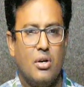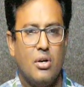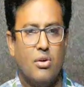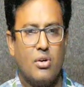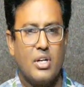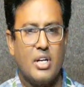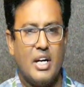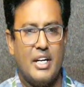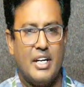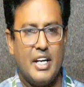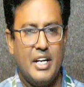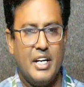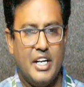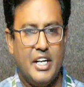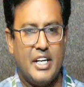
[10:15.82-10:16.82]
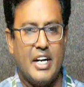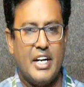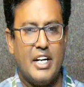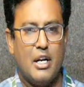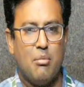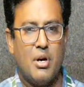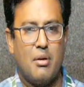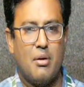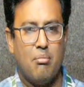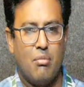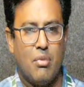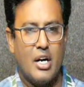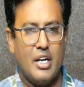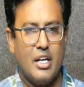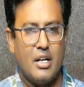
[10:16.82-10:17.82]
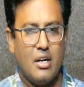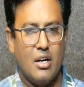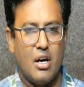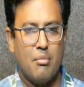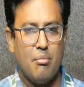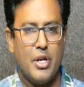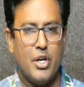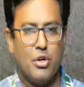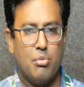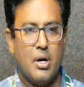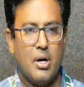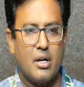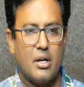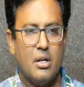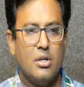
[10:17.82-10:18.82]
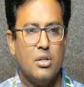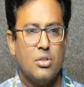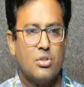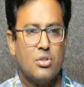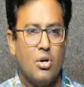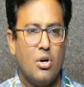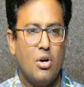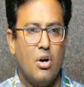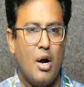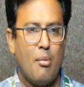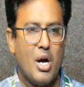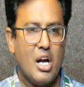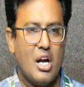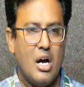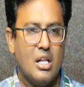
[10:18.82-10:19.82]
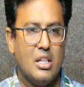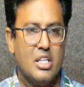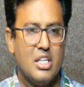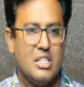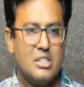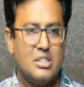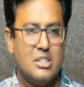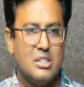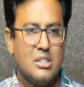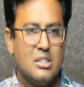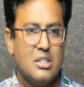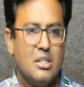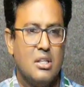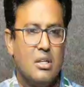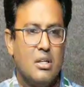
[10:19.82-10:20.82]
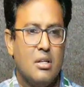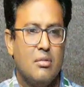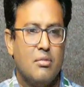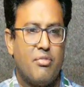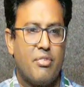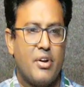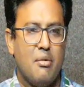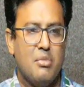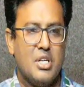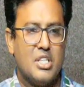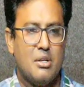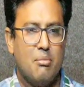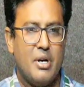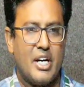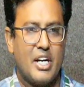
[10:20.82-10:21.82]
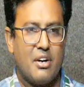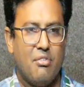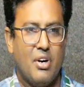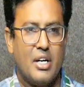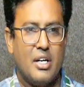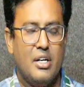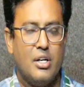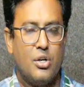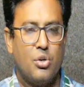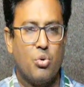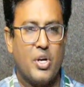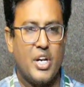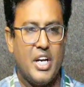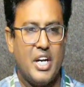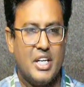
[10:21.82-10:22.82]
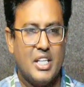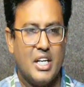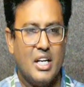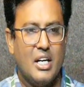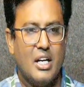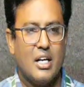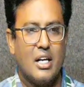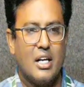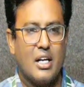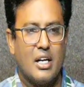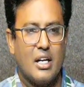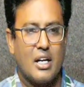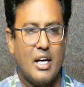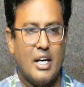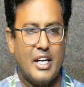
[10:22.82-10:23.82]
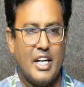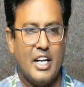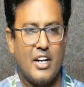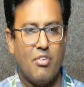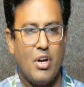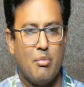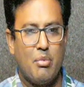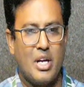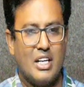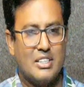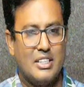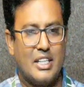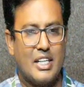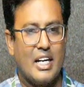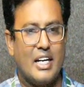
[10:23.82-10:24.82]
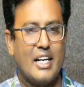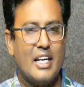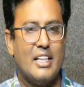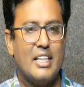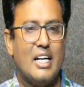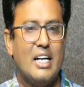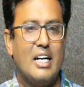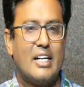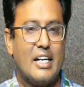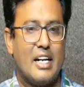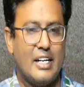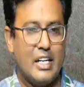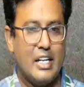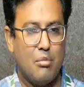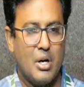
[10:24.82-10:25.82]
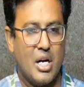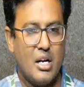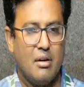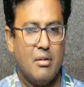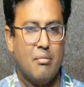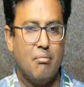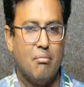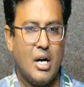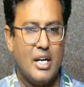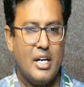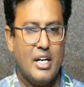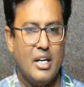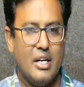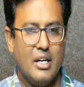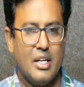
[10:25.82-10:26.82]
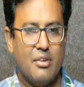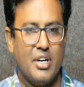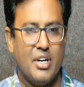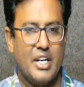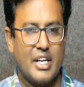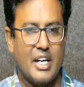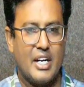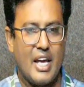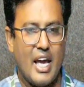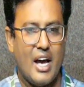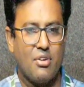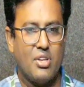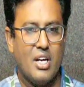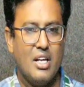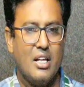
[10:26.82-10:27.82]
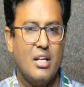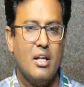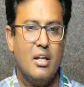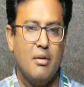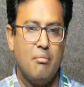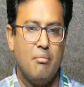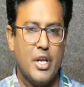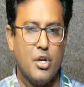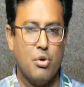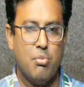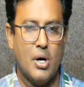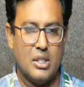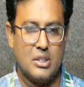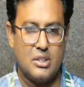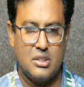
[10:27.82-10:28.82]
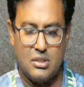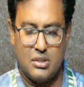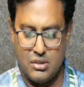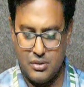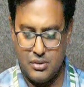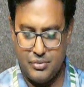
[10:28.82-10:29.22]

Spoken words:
don't contain any title bar, border or menu bar. So among all these, frame is the better one to create the container. Why? Because it contain the title bar, border, even it can have the menu bars.